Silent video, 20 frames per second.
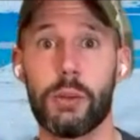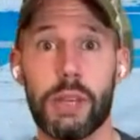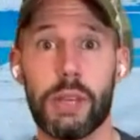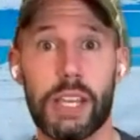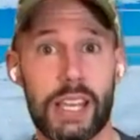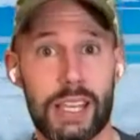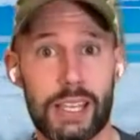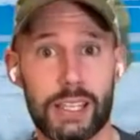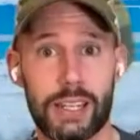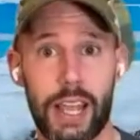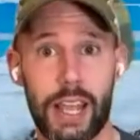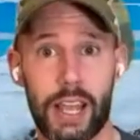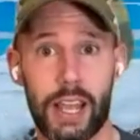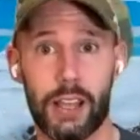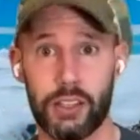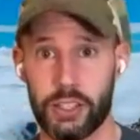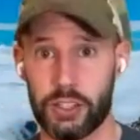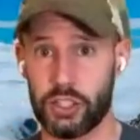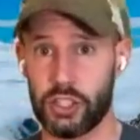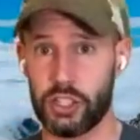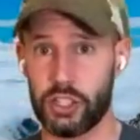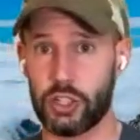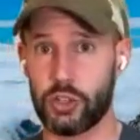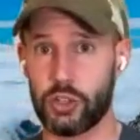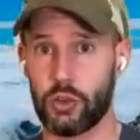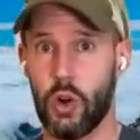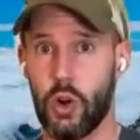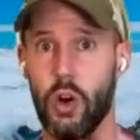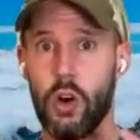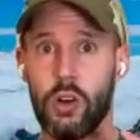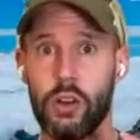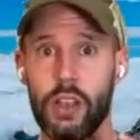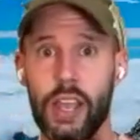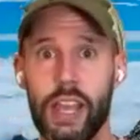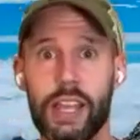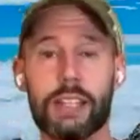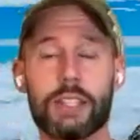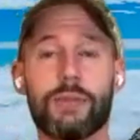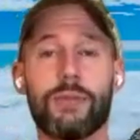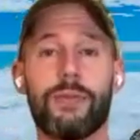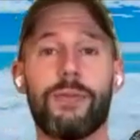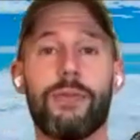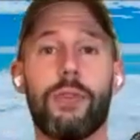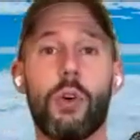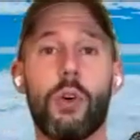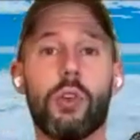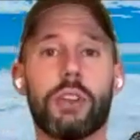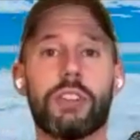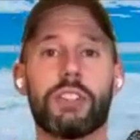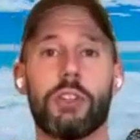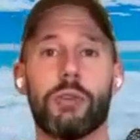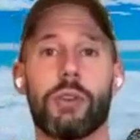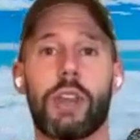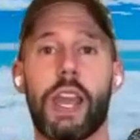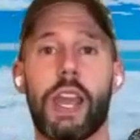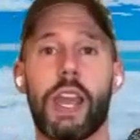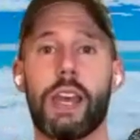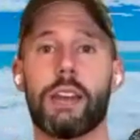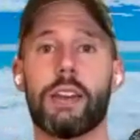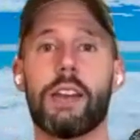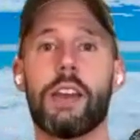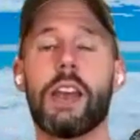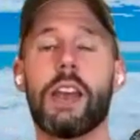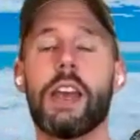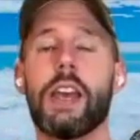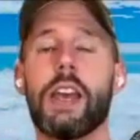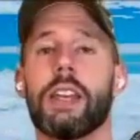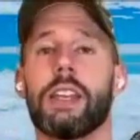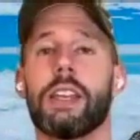you're going to be inhaling as strong and as full as you can.